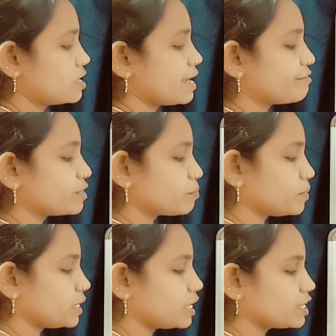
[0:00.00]
If the
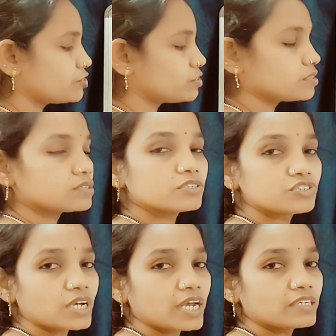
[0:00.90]
pH
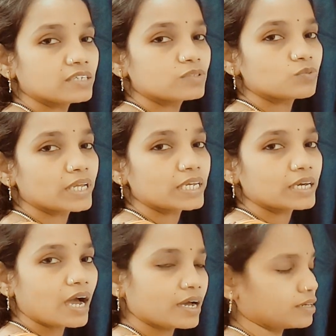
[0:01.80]
change is very
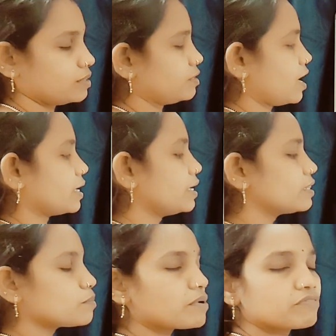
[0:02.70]
high, again
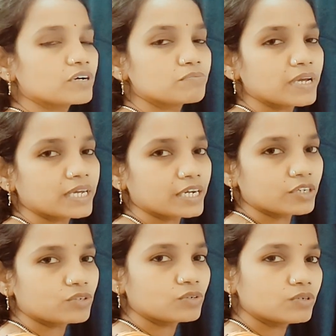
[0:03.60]
the buffer make
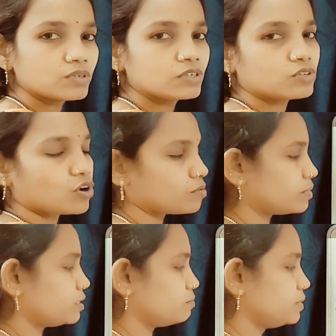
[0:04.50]
it to
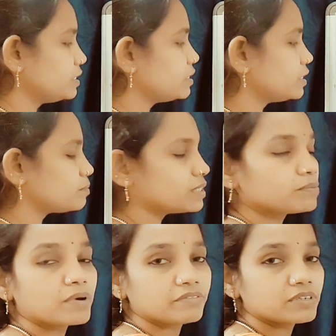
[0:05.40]
normal. Means here the
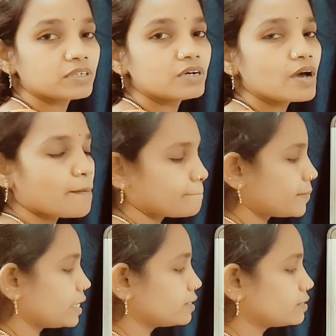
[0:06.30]
buffer
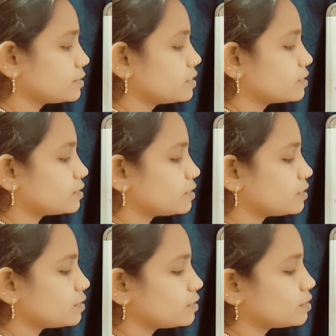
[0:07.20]
makes
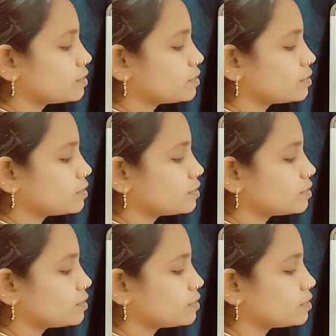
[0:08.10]
the